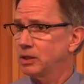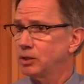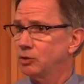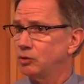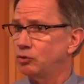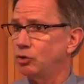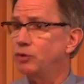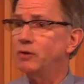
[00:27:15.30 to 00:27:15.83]

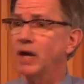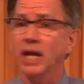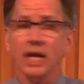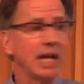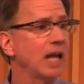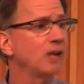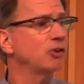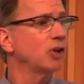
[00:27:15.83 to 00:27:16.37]
So you've got
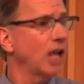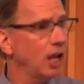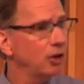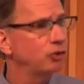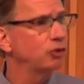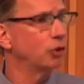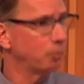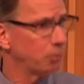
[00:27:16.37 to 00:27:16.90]
an
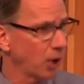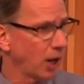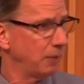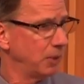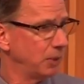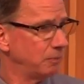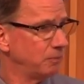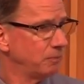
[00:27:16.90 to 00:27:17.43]
educational
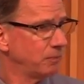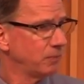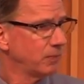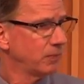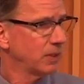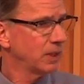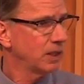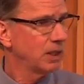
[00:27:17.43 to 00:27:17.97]
problem.
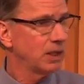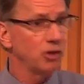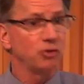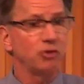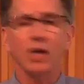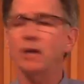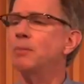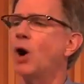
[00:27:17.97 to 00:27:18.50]

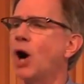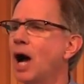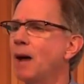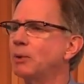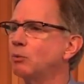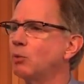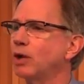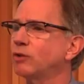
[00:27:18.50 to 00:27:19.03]
Sheikh
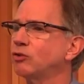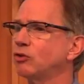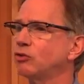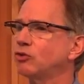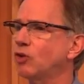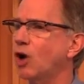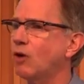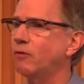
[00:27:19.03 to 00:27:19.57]
Mohammed wants to
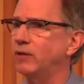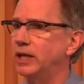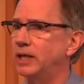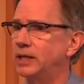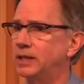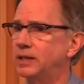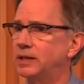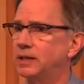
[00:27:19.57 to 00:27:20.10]
solve it,
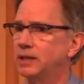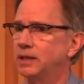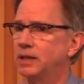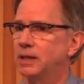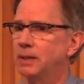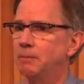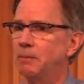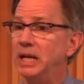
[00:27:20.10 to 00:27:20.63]

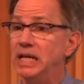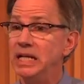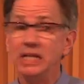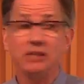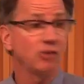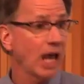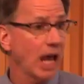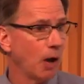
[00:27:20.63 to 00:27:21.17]
but he
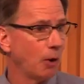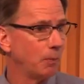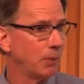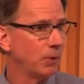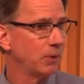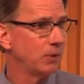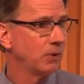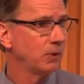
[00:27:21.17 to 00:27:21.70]
needs help.
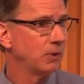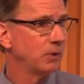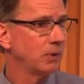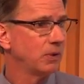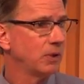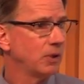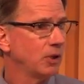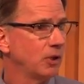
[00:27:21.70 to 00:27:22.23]

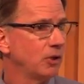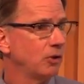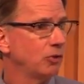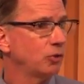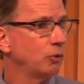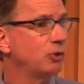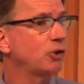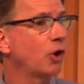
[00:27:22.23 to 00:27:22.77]

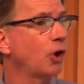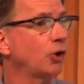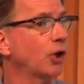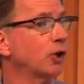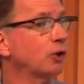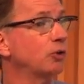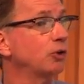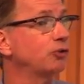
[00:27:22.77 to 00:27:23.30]
So he's called on
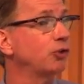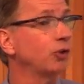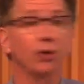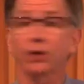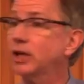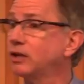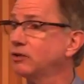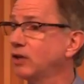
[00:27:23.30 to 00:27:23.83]
a Christian
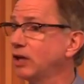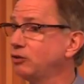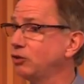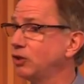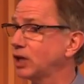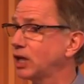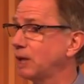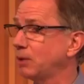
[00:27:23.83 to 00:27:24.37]
organization
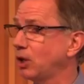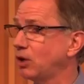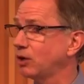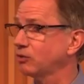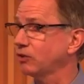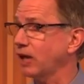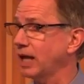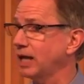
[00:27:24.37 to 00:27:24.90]
to come
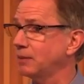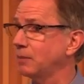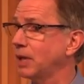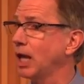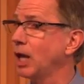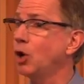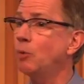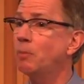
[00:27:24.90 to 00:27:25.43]
alongside him.
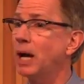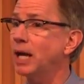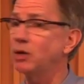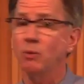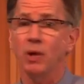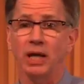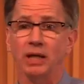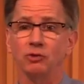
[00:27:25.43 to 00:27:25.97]
And oh, by the
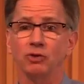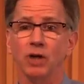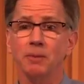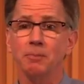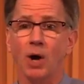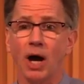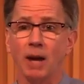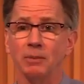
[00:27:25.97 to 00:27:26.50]
way, Sheikh
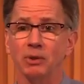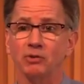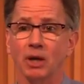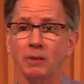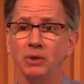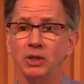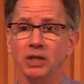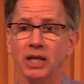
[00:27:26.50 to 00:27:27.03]
Mohammed's
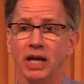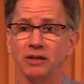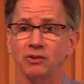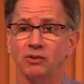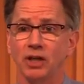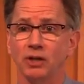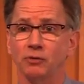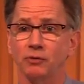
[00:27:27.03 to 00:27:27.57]
coming to the United
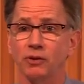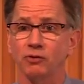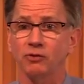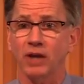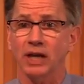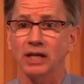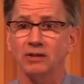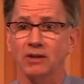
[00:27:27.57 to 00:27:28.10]
States for the
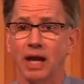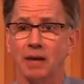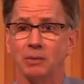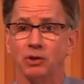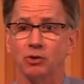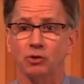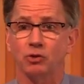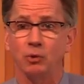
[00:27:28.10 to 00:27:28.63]
second time
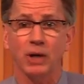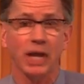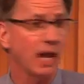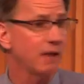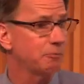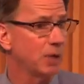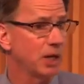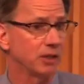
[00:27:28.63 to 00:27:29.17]
in
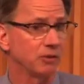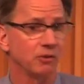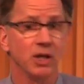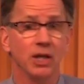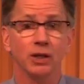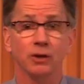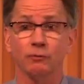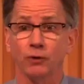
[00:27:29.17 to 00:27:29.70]
2.5 months.
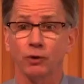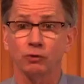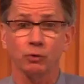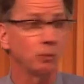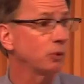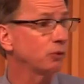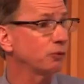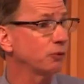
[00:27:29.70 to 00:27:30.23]
The first
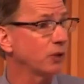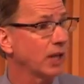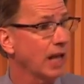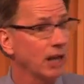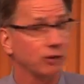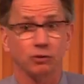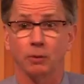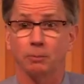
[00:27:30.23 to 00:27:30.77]
one was for the
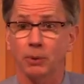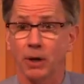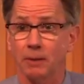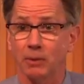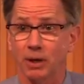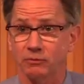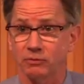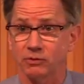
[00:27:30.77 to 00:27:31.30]
National Prayer
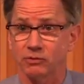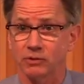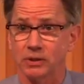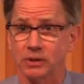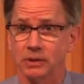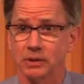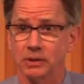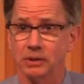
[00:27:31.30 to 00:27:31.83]
Breakfast.
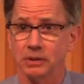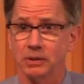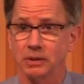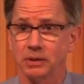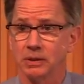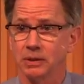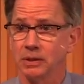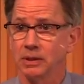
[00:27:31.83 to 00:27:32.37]

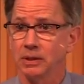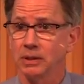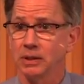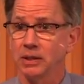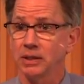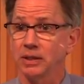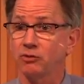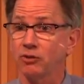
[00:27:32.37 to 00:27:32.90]

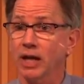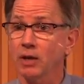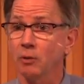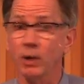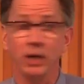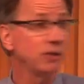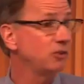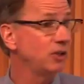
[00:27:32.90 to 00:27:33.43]
The second
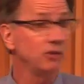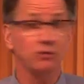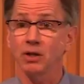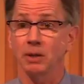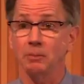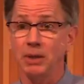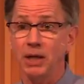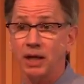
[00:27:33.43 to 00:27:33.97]
one is he's going
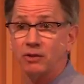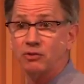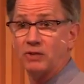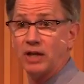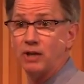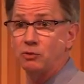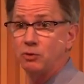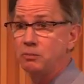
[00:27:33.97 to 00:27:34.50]
to be on the
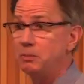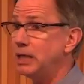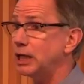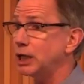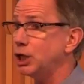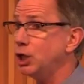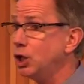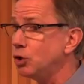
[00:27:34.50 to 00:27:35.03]
stage with me
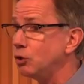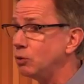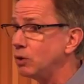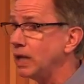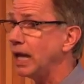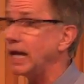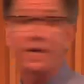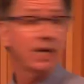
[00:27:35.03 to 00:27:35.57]
at Q.
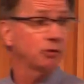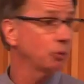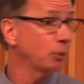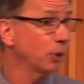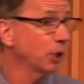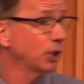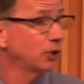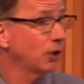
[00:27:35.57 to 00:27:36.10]
And guess what
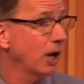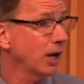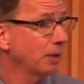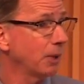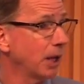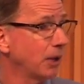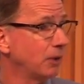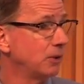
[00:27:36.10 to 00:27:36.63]
we're going to talk
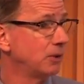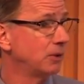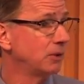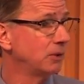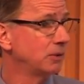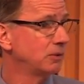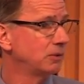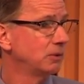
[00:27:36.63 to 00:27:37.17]
about?
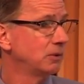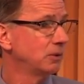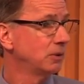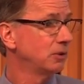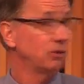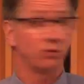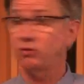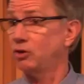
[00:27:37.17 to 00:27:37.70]

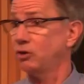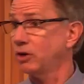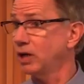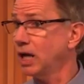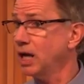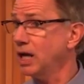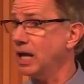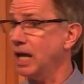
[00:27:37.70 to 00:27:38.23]

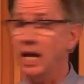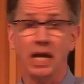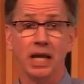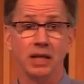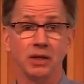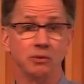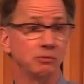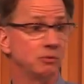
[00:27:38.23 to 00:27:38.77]
Syria
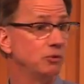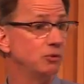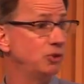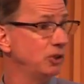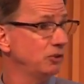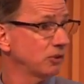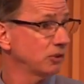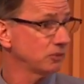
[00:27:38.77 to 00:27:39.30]
and
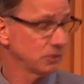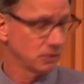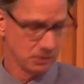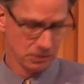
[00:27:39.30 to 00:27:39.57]
Jesus.